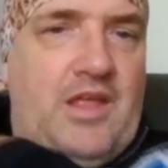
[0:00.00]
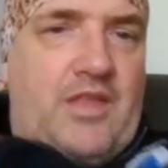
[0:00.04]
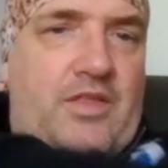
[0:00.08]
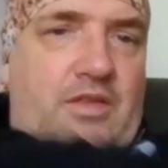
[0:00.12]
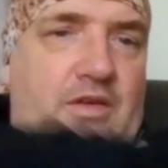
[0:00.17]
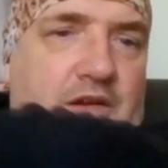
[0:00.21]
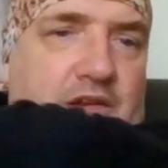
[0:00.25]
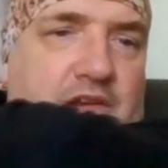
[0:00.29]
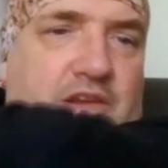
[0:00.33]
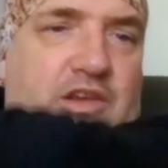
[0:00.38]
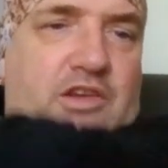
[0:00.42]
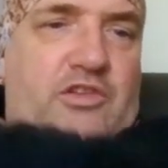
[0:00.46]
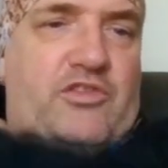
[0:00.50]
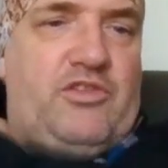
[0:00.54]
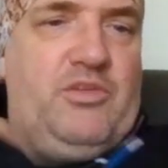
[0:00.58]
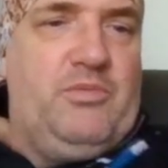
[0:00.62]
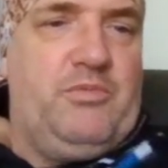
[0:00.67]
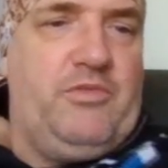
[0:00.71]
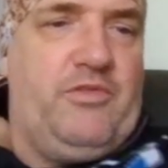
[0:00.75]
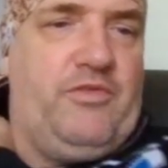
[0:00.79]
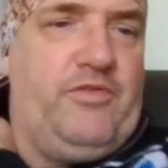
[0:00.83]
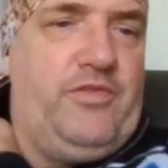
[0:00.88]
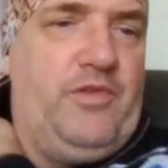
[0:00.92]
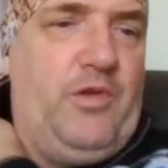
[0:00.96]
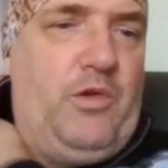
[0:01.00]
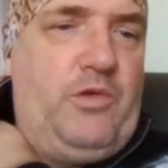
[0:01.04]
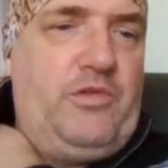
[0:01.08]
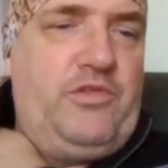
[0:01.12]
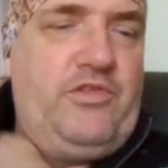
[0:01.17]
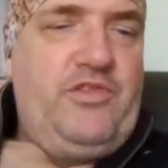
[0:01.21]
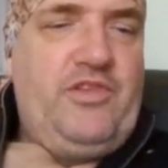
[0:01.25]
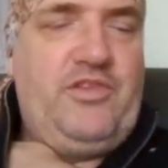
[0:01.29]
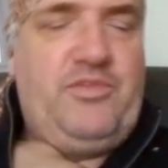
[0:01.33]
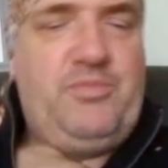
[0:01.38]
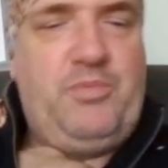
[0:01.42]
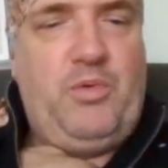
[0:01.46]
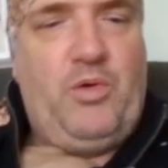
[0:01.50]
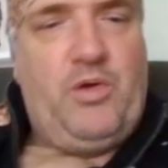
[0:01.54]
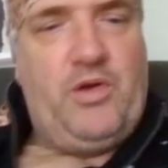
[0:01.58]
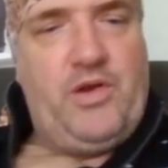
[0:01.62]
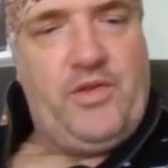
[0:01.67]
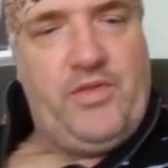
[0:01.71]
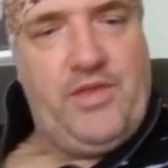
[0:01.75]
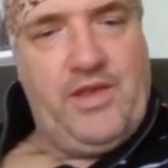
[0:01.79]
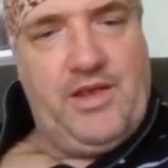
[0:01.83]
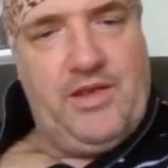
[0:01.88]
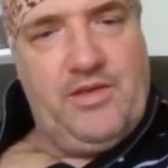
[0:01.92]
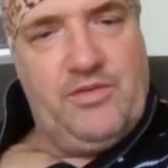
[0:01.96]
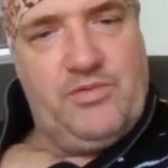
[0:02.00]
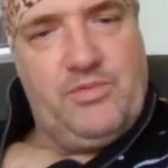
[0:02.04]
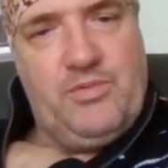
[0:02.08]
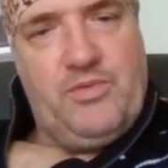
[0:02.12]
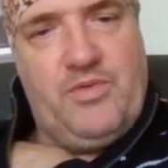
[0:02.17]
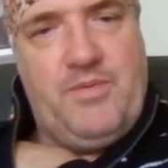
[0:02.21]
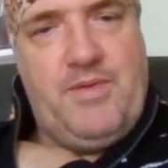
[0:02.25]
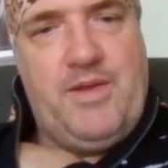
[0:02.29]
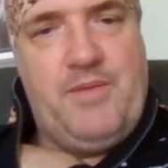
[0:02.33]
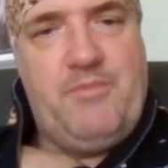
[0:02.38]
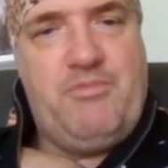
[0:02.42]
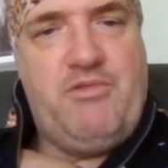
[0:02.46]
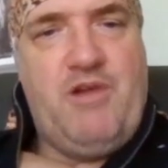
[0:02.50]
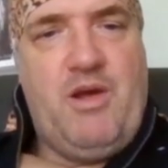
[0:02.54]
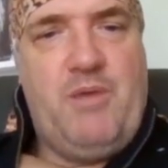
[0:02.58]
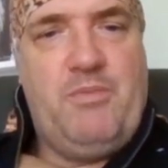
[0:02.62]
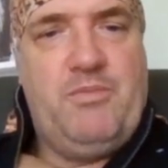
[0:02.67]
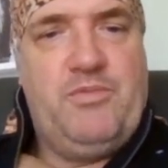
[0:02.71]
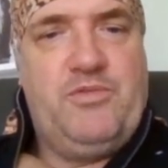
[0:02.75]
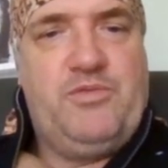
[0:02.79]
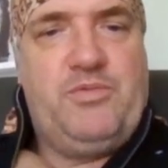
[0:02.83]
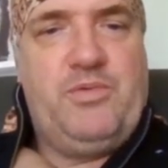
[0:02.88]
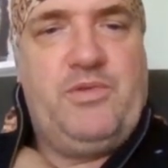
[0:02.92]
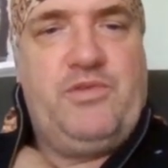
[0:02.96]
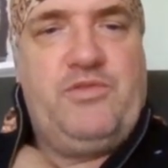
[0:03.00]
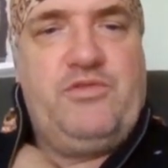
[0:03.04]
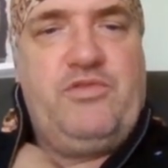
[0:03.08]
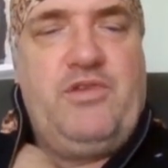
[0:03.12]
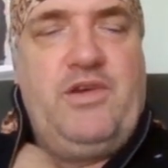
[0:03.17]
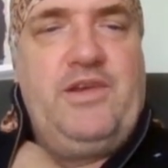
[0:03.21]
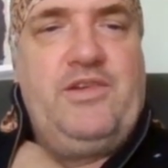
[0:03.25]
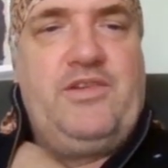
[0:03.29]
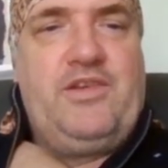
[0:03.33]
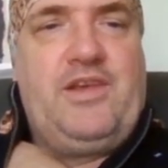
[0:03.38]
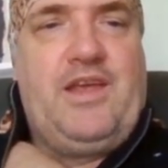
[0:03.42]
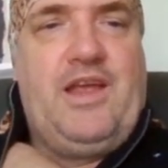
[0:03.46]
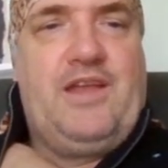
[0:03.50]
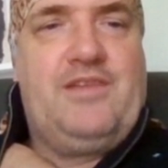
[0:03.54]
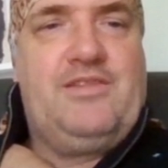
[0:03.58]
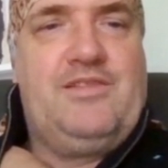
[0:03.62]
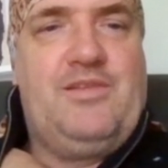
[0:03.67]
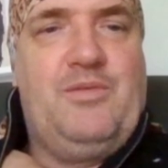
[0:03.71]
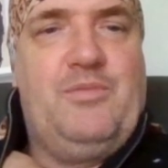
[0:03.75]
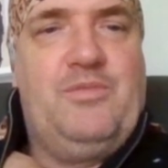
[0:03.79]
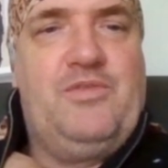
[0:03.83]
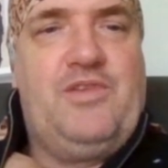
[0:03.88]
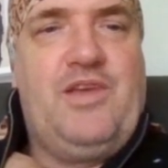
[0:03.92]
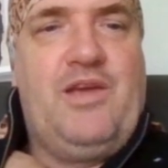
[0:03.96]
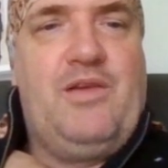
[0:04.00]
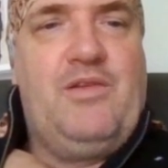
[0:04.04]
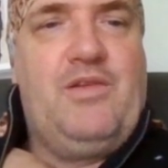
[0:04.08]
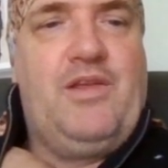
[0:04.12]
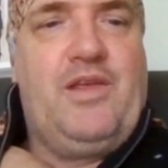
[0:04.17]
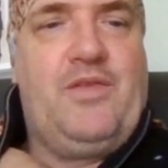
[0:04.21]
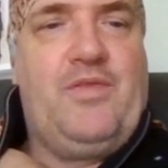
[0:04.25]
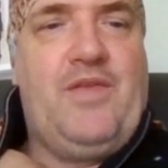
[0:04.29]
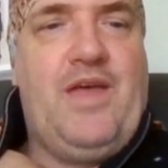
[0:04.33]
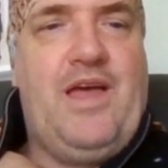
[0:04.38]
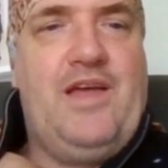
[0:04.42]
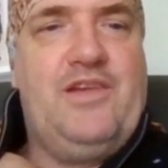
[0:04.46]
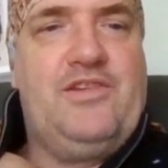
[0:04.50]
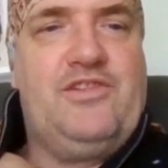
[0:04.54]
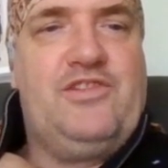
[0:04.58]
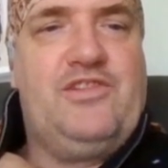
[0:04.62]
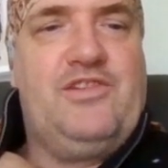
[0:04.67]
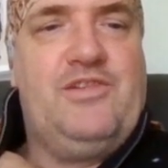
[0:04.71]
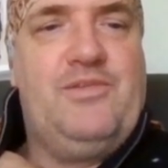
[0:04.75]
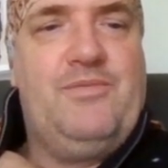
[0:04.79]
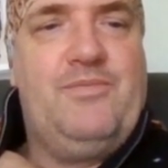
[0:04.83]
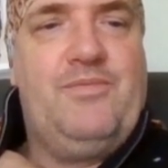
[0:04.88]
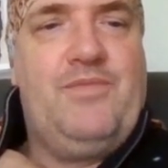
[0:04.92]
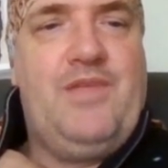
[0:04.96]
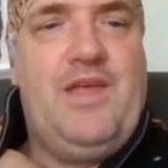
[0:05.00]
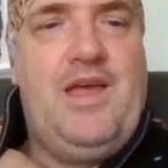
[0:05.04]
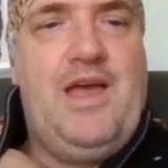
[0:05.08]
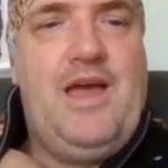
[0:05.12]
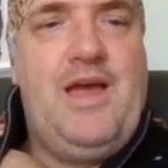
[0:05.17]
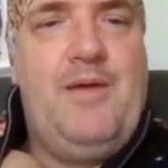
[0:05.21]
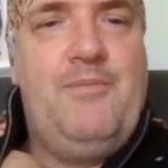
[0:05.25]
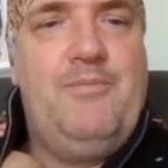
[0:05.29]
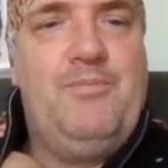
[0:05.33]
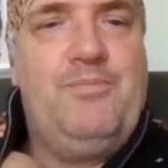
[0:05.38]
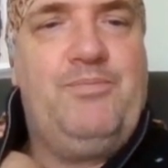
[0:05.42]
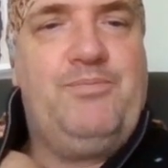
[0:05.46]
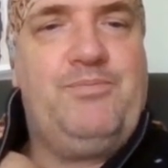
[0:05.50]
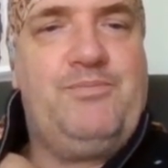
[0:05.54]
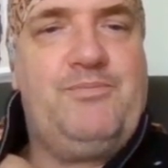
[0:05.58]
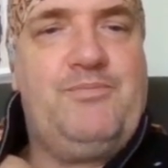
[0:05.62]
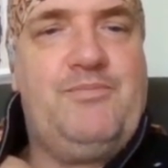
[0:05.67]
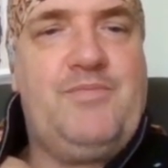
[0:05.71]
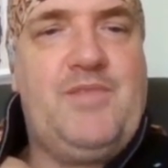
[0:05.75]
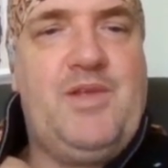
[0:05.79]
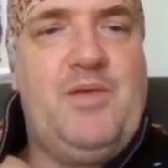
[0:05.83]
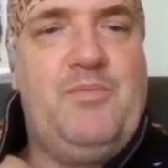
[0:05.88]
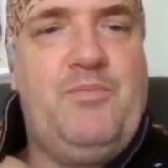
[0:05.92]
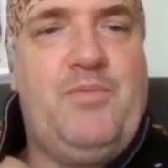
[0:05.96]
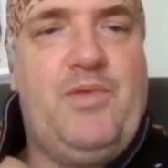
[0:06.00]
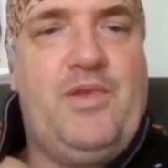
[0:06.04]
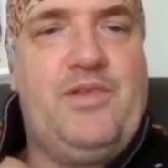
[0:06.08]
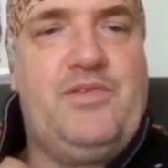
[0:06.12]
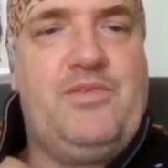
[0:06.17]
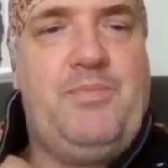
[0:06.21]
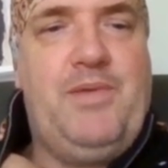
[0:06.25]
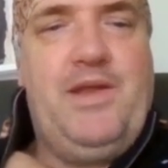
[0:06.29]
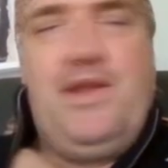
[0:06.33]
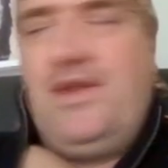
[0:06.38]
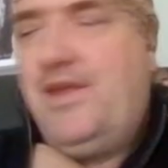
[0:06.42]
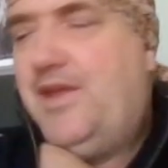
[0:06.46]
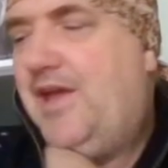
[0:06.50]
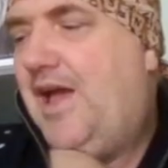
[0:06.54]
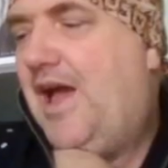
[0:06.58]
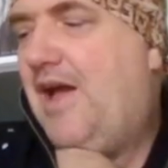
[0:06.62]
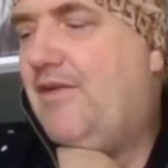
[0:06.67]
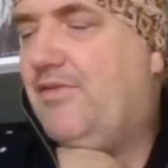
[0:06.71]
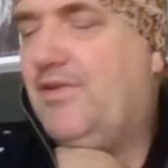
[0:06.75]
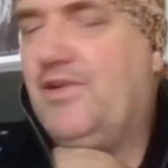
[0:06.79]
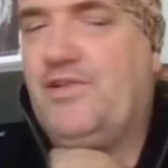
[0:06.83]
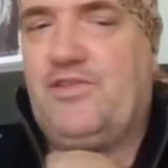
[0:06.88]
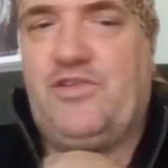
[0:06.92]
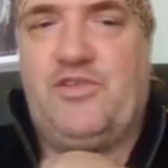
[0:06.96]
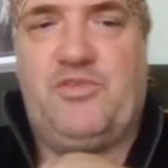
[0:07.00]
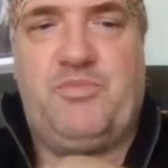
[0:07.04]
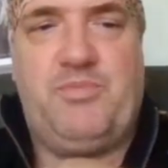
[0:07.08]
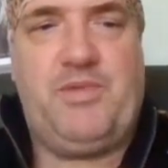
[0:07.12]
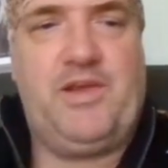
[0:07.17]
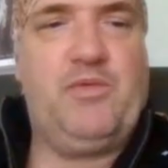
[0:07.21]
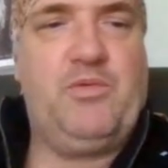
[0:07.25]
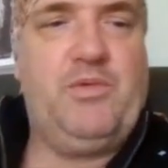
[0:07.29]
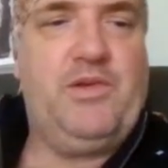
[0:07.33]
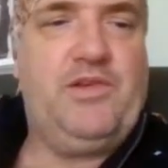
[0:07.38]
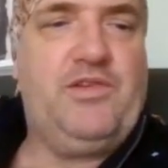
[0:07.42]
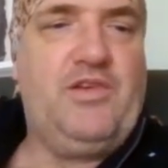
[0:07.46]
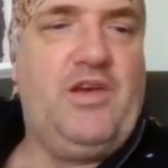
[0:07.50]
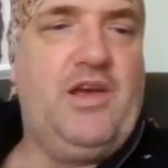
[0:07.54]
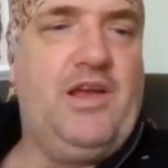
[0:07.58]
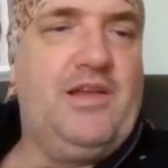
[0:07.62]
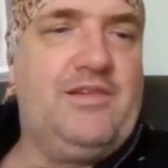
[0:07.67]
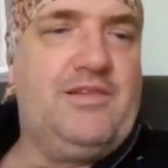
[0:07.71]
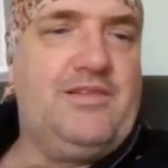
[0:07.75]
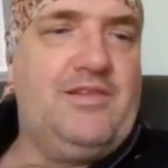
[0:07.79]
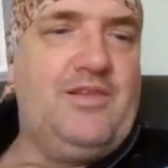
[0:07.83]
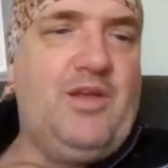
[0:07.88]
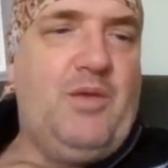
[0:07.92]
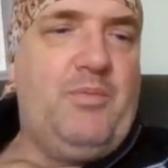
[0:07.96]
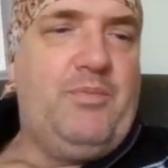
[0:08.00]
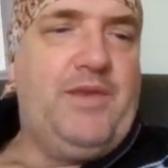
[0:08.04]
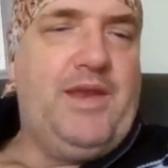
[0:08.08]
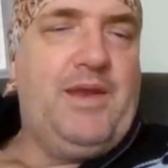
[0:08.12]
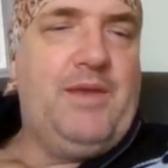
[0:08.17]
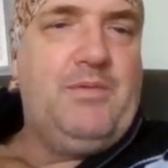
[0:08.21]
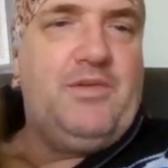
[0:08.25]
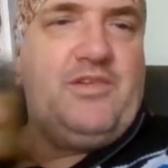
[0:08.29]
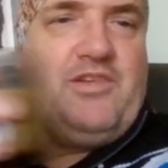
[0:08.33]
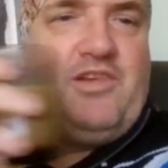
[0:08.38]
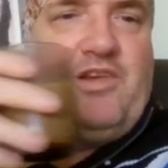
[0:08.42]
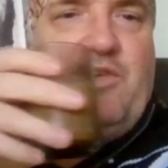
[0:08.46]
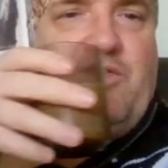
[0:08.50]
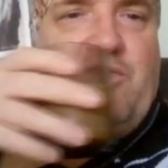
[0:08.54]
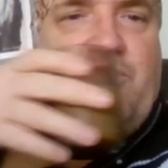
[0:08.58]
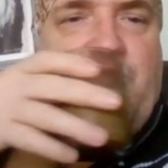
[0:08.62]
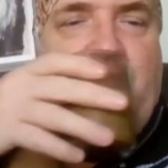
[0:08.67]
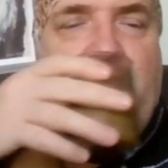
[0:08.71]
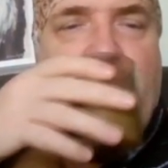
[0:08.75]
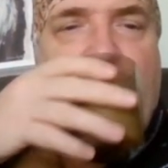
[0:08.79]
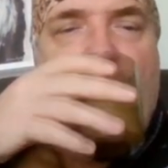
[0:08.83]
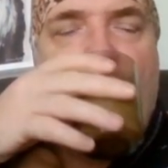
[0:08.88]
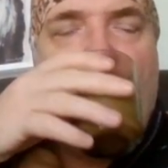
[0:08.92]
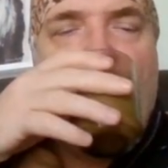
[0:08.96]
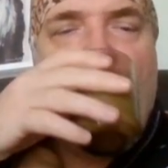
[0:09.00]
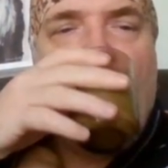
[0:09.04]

There are a huge number of floaters in this board, I think, is one of the main problems with trying to get something down like that. But it's a pity having such bingo tiles and not being able to use them.